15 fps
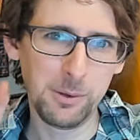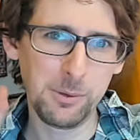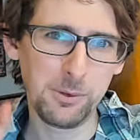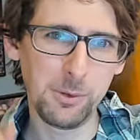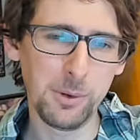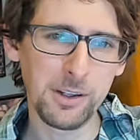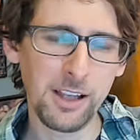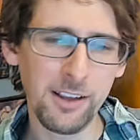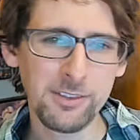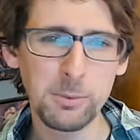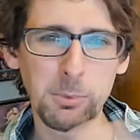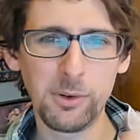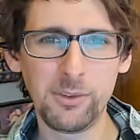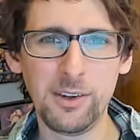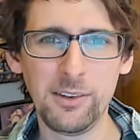So a customer
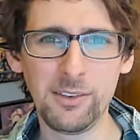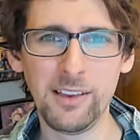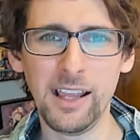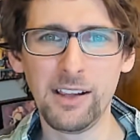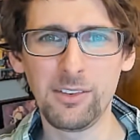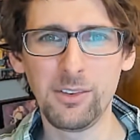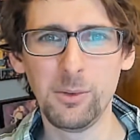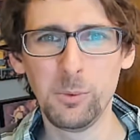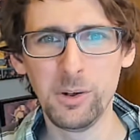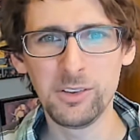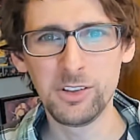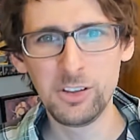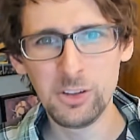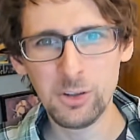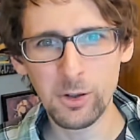sees this. Well,
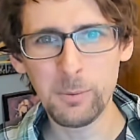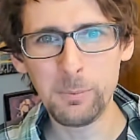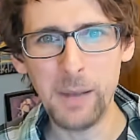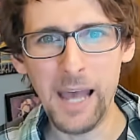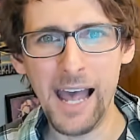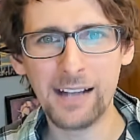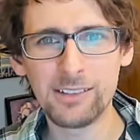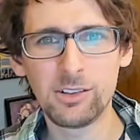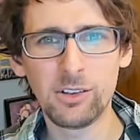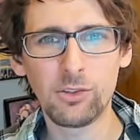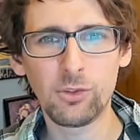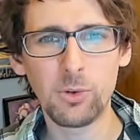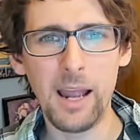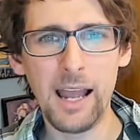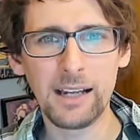your package is
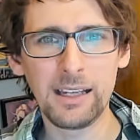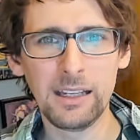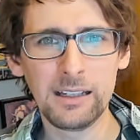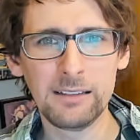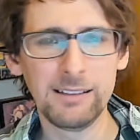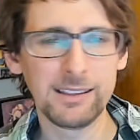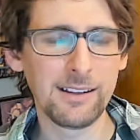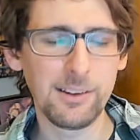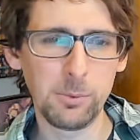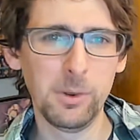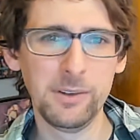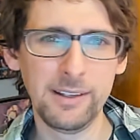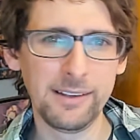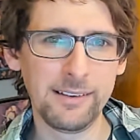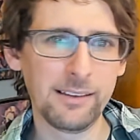tracking, like this one
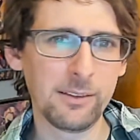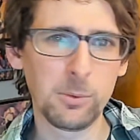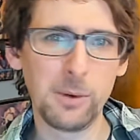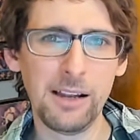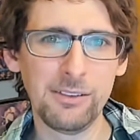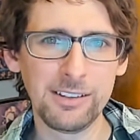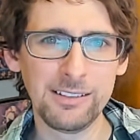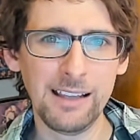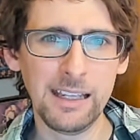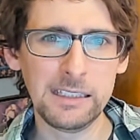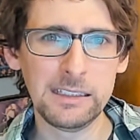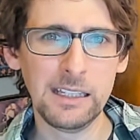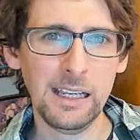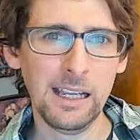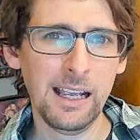that says arriving
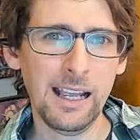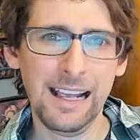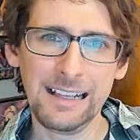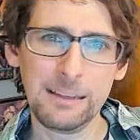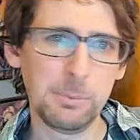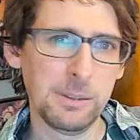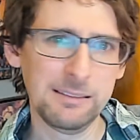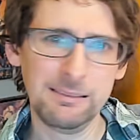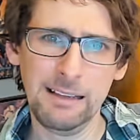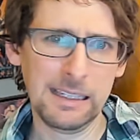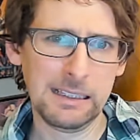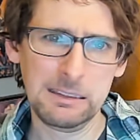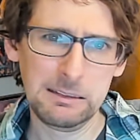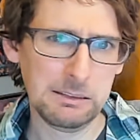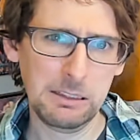late, has been
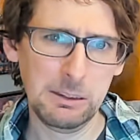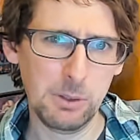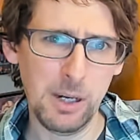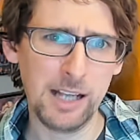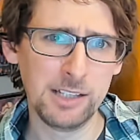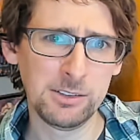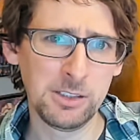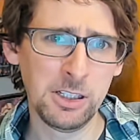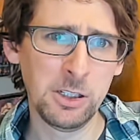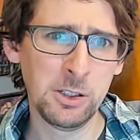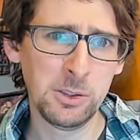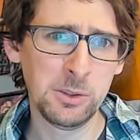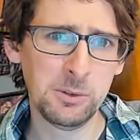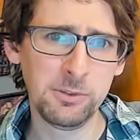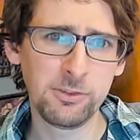like, I don't
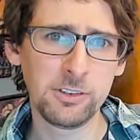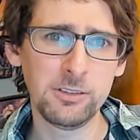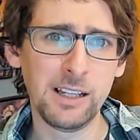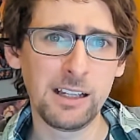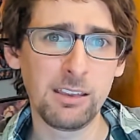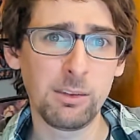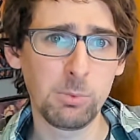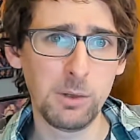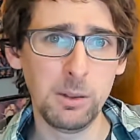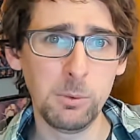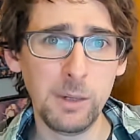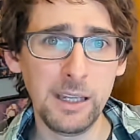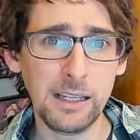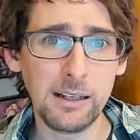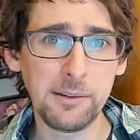know, for like 3
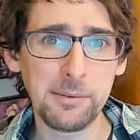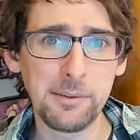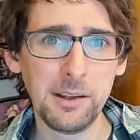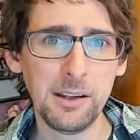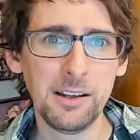weeks.